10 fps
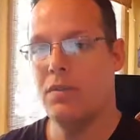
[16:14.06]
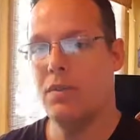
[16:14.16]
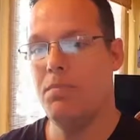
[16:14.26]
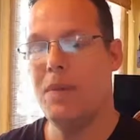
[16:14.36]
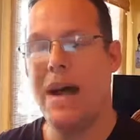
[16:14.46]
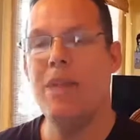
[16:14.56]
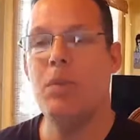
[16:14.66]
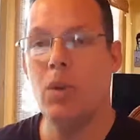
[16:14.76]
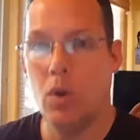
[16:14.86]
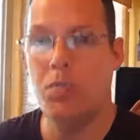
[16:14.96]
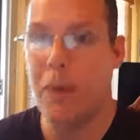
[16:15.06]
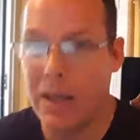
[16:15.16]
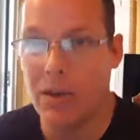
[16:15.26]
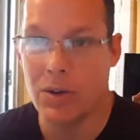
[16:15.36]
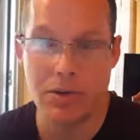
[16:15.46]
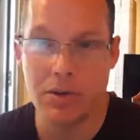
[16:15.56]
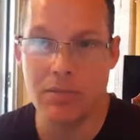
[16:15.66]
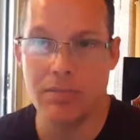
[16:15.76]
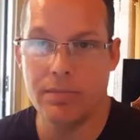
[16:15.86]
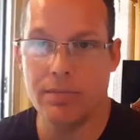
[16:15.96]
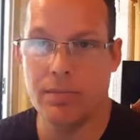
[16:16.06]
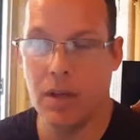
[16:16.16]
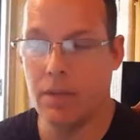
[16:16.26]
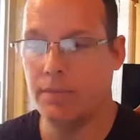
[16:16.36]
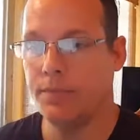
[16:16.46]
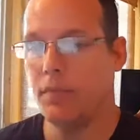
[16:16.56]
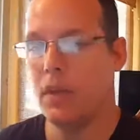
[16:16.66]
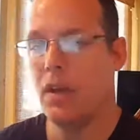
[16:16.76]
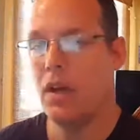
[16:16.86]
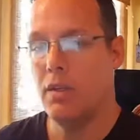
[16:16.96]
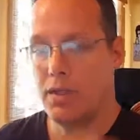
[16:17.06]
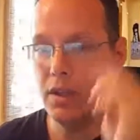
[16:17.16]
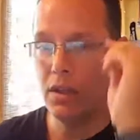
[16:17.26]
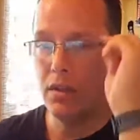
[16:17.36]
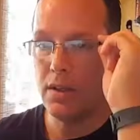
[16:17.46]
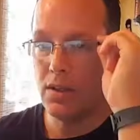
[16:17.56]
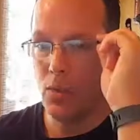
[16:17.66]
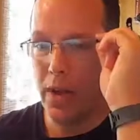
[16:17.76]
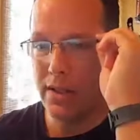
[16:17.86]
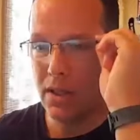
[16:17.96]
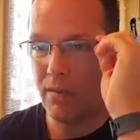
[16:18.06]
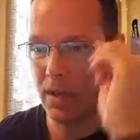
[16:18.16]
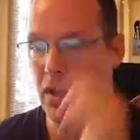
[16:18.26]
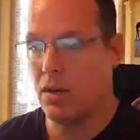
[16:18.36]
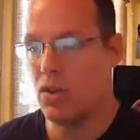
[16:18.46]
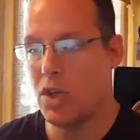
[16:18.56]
The Bible obeyers. Yeah, I'm telling you, this is why it's coming out.